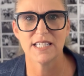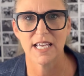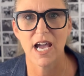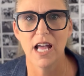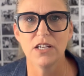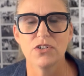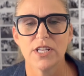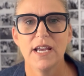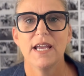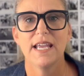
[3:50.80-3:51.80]
the colors.
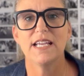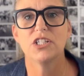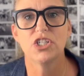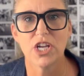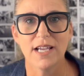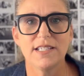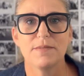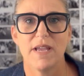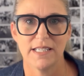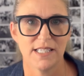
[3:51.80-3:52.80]
It just
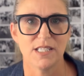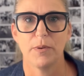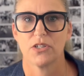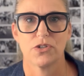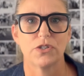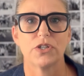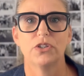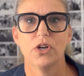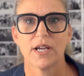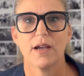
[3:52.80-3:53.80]
makes these pictures
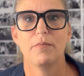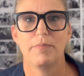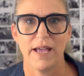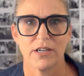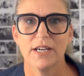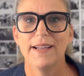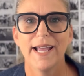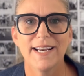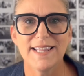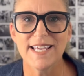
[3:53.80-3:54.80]
look better.
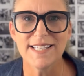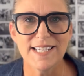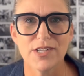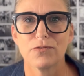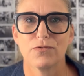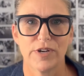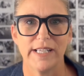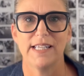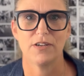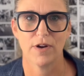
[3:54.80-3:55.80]
And I think it does a
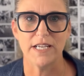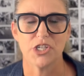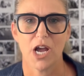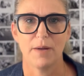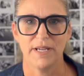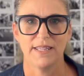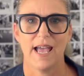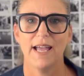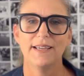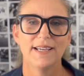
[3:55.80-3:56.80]
really great job at
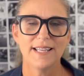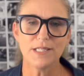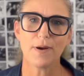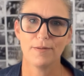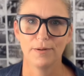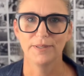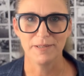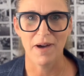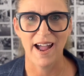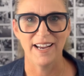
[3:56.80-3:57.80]
that. That's probably
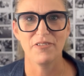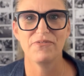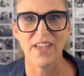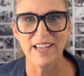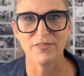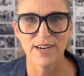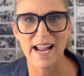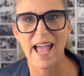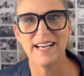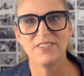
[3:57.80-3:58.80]
my favorite
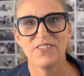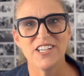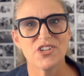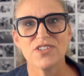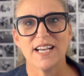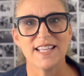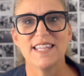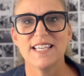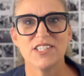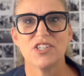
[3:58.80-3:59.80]
added feature that I
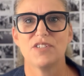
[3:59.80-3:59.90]
think is just